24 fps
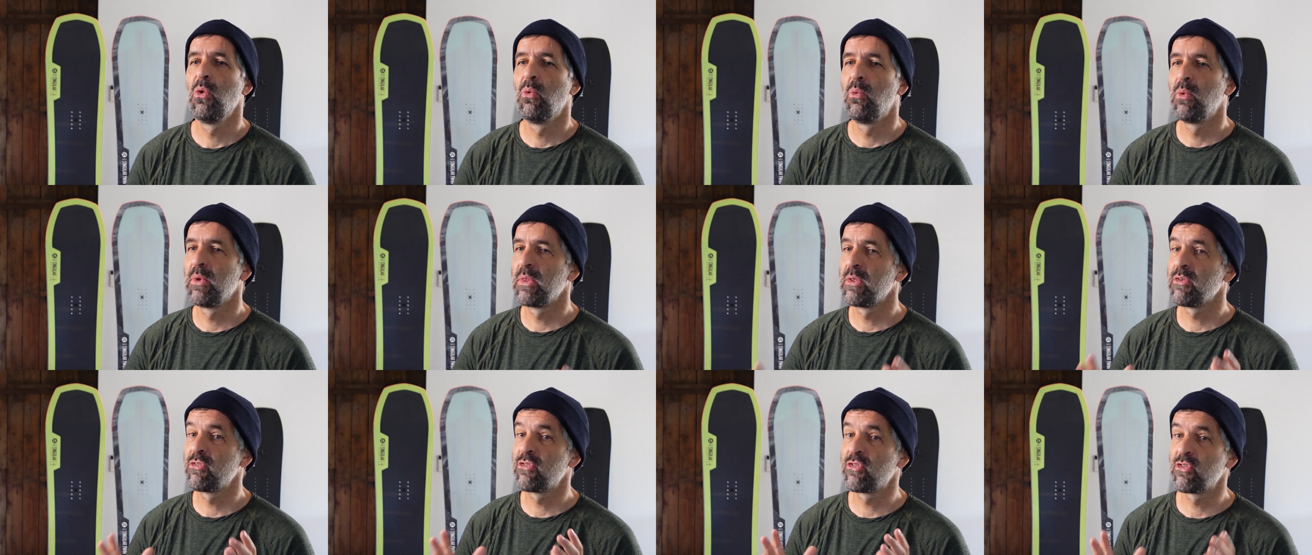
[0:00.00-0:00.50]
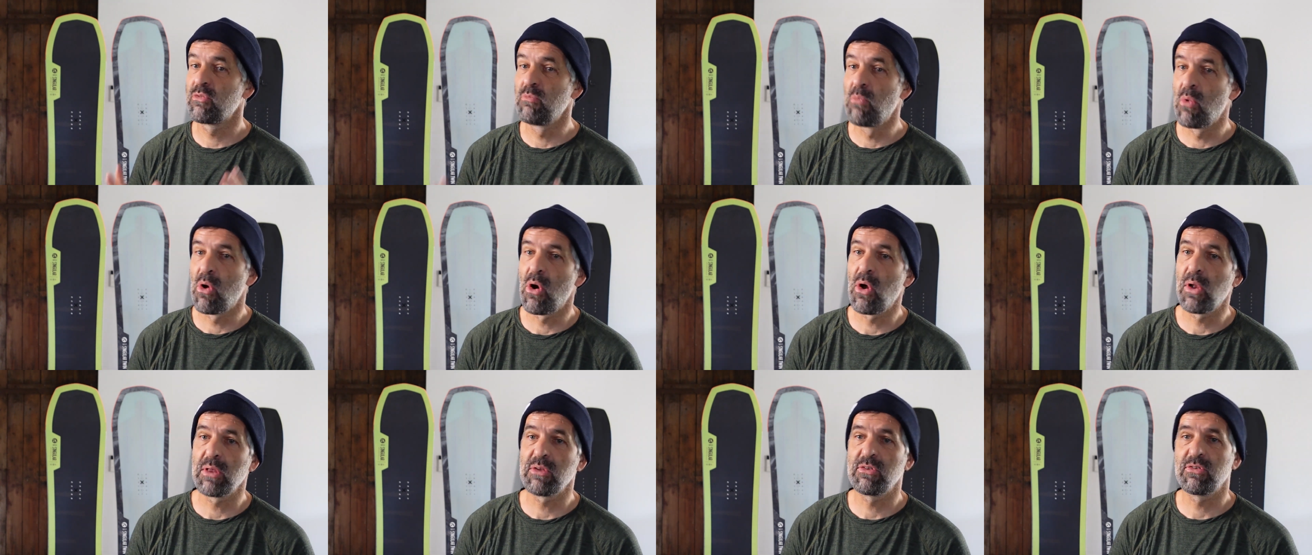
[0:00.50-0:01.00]
with the
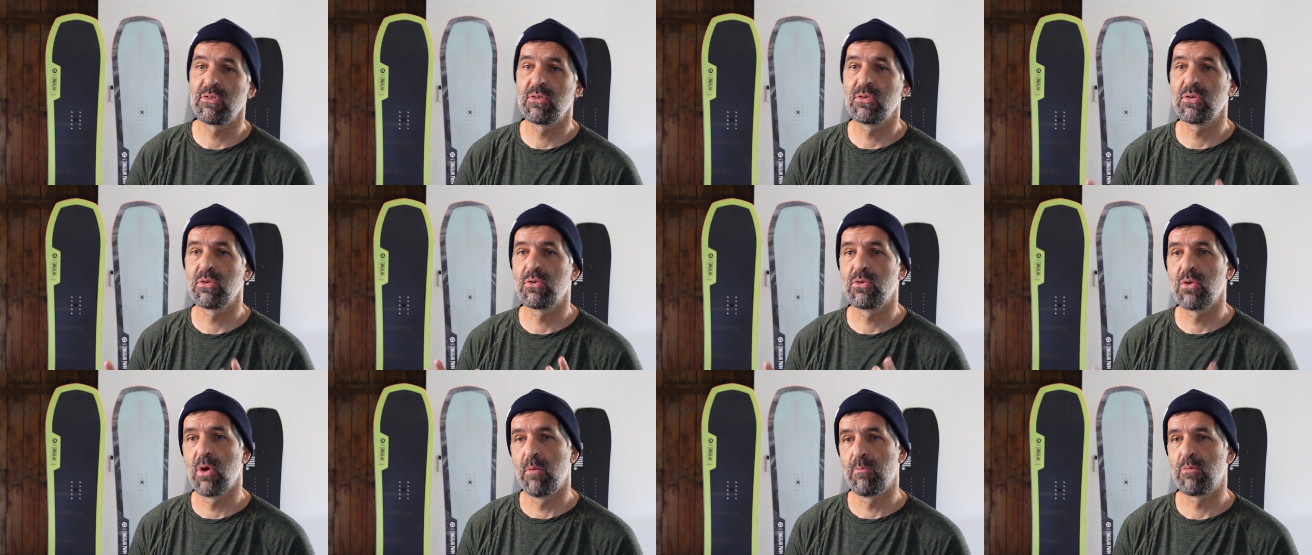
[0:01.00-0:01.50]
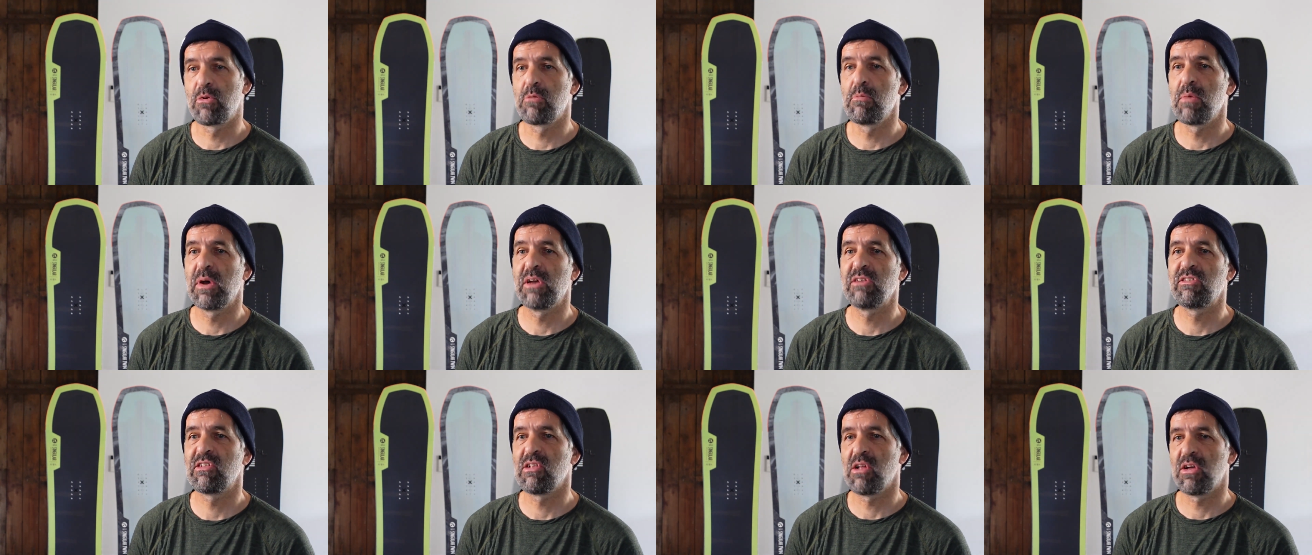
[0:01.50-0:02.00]
smallest
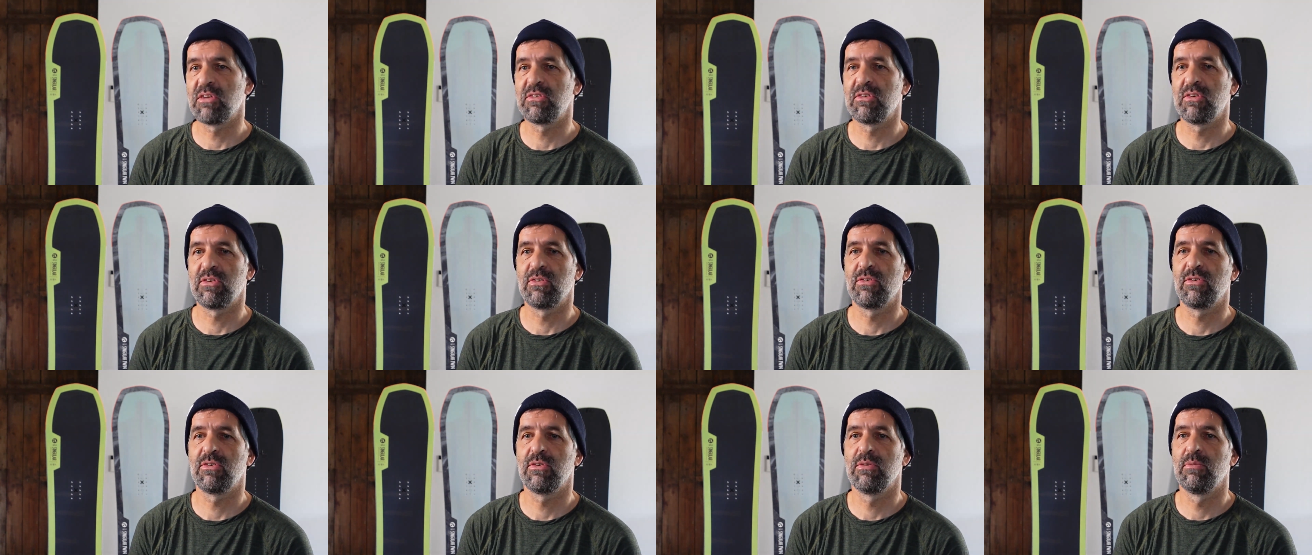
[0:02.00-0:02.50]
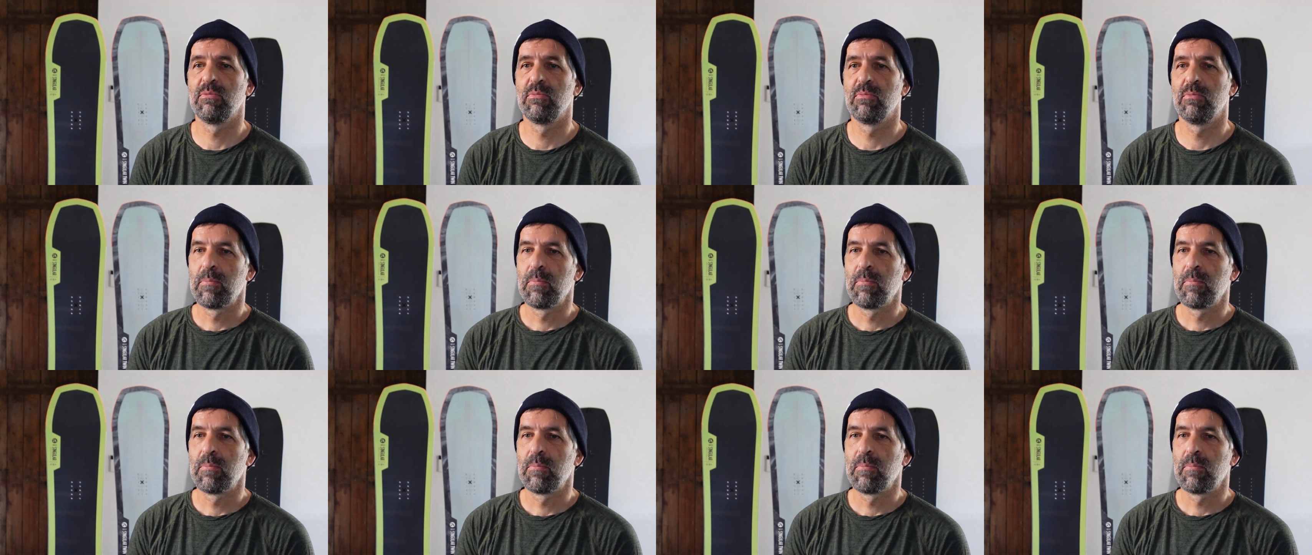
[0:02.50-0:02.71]
compromised losses.